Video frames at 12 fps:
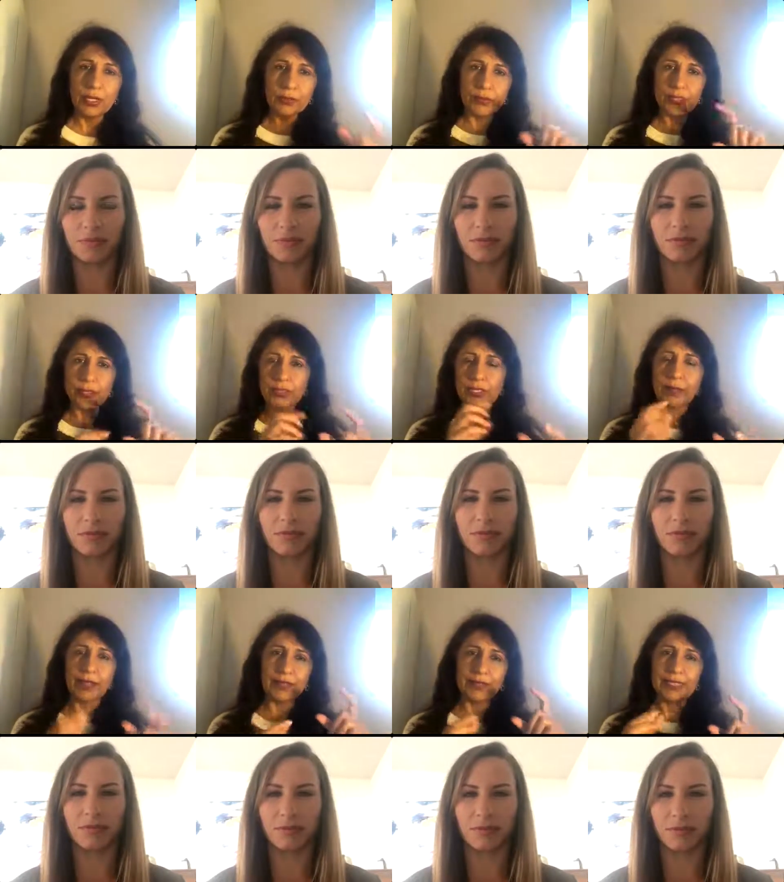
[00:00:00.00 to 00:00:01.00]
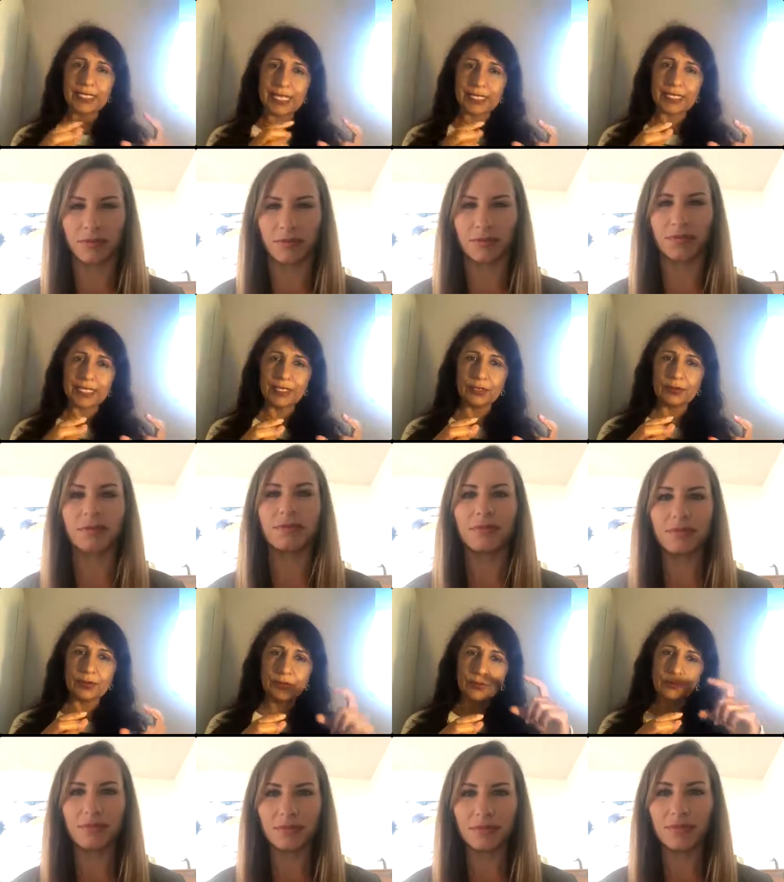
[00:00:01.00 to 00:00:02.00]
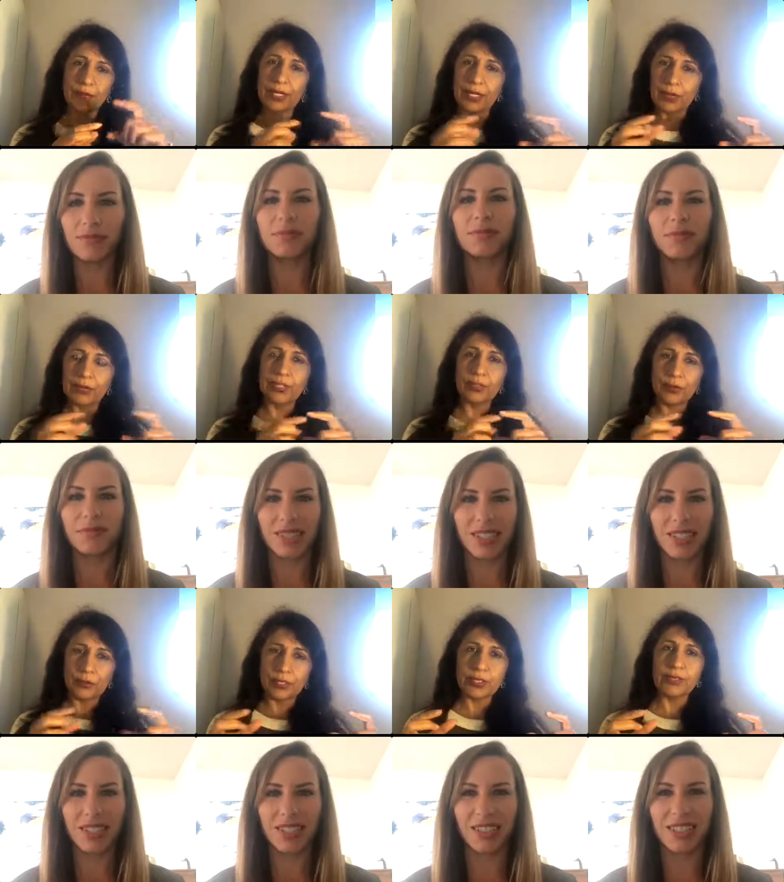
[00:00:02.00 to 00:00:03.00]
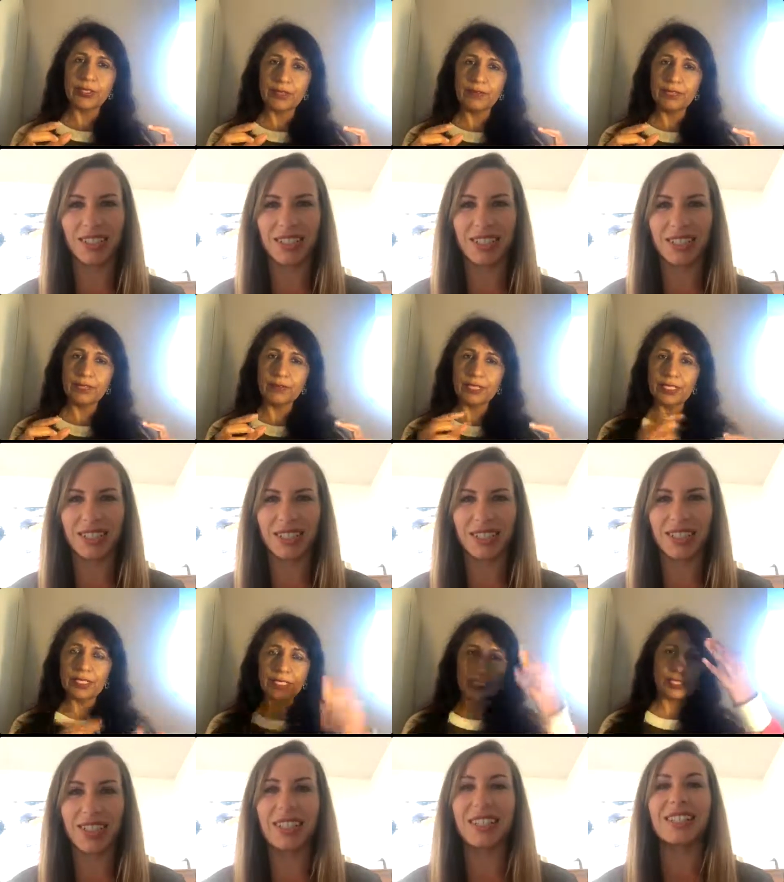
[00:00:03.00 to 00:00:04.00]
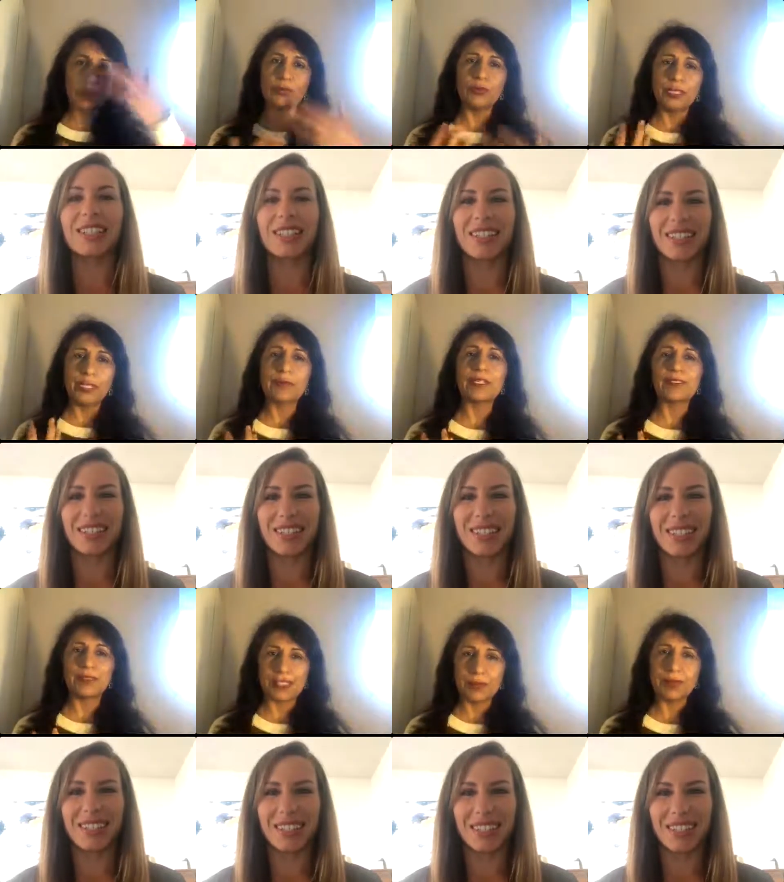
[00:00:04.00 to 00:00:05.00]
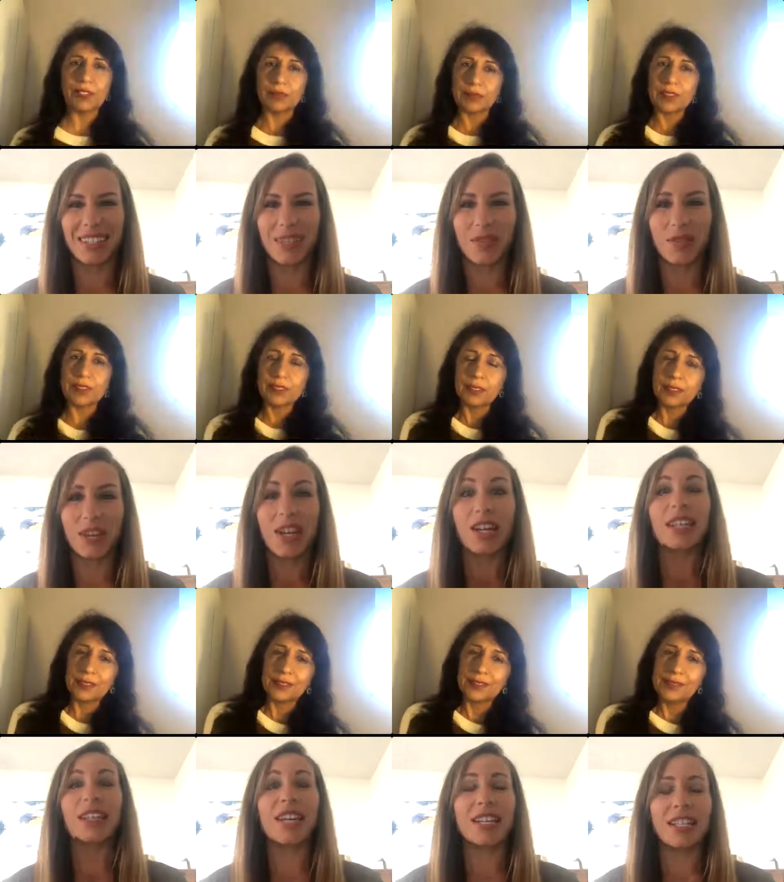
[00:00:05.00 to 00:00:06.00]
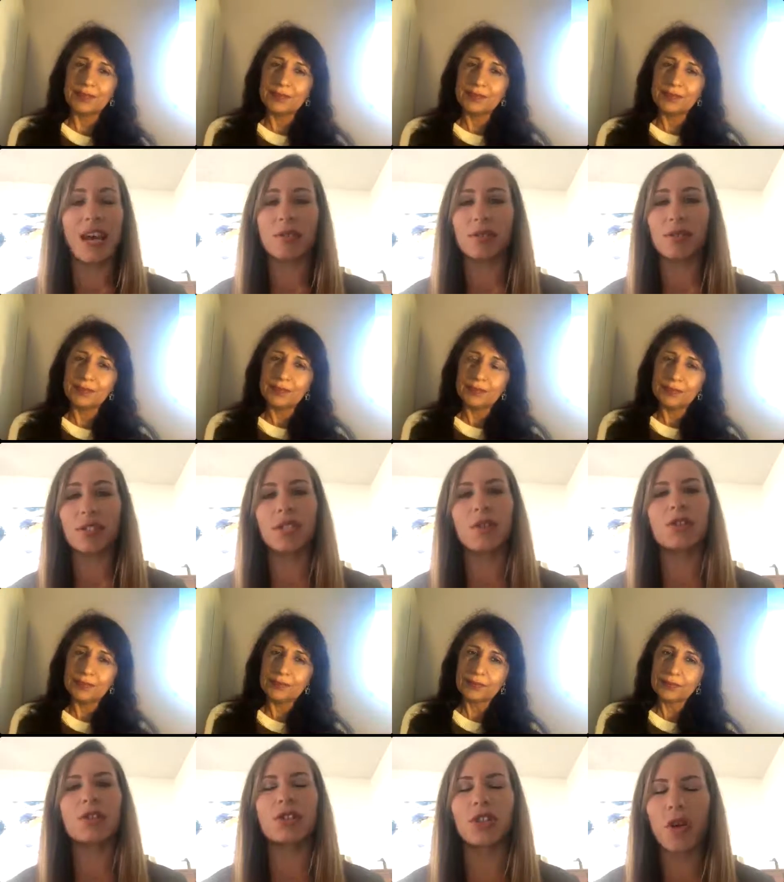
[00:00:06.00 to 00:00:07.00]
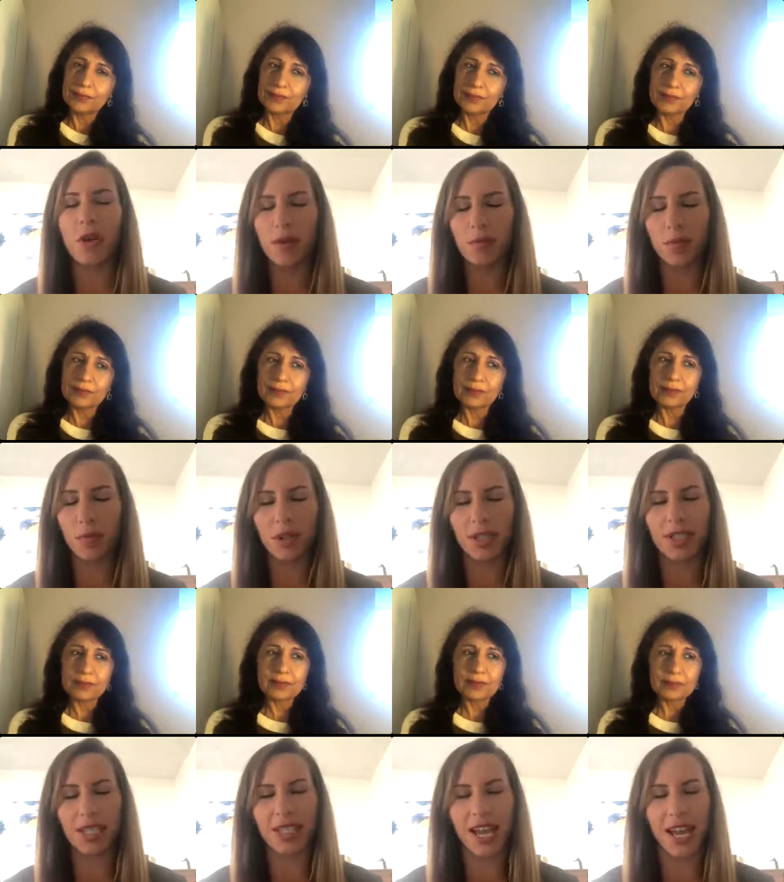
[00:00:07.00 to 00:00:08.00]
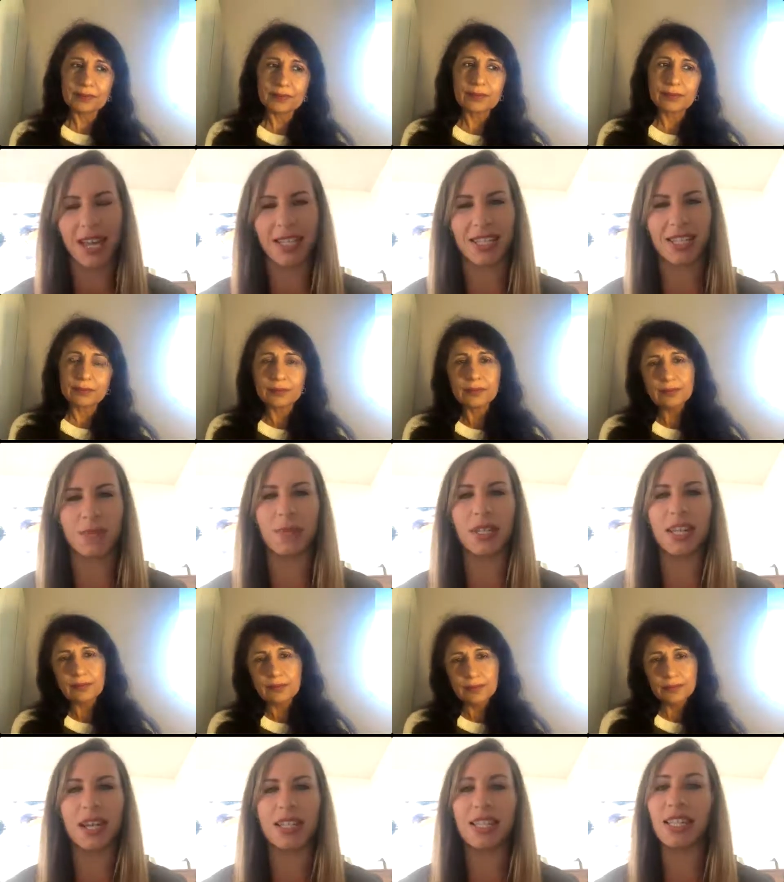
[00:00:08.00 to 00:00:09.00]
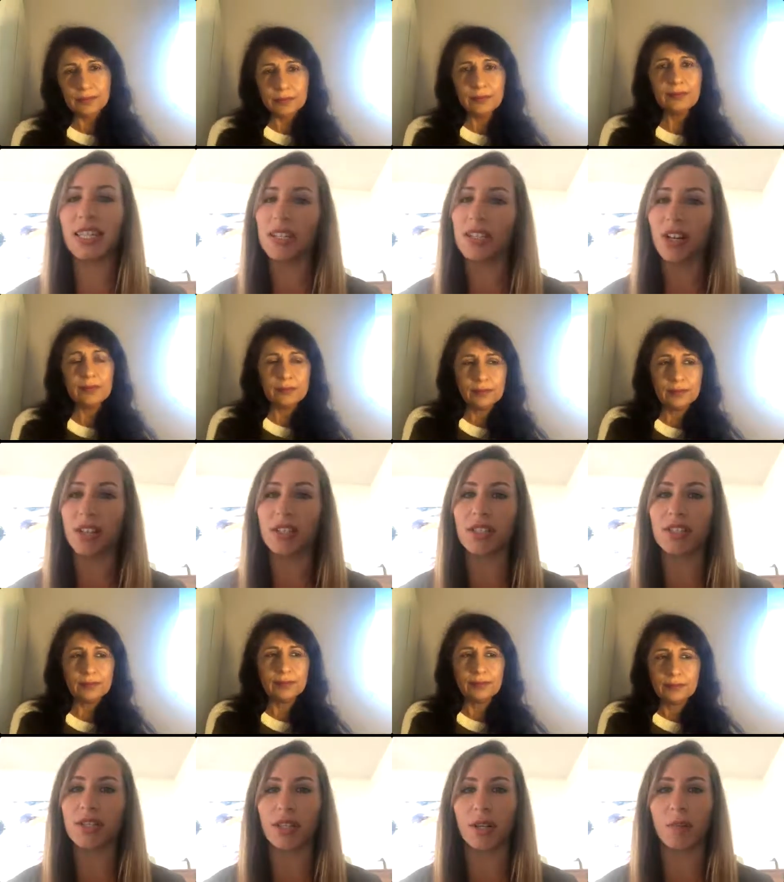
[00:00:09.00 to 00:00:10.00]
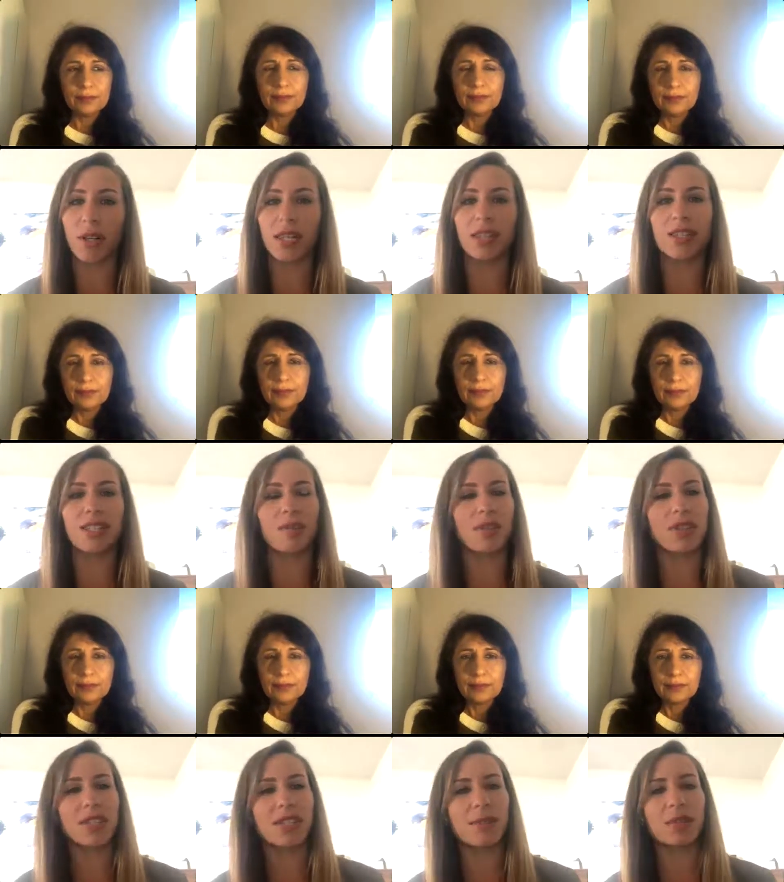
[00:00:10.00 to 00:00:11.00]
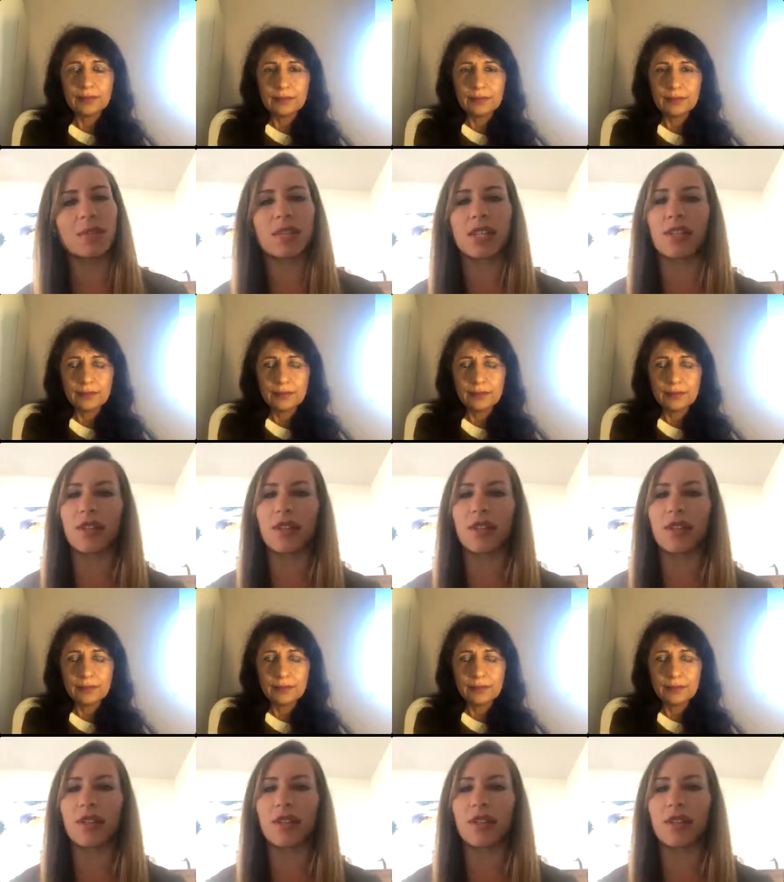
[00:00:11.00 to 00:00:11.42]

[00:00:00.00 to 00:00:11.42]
Speaker 1: would you do some kind of a testing to figure out their cortisol levels, or is it just only based on symptoms?
Speaker 2: Yes, absolutely. So it's so important to test, because it is hard to determine. Some of the symptoms can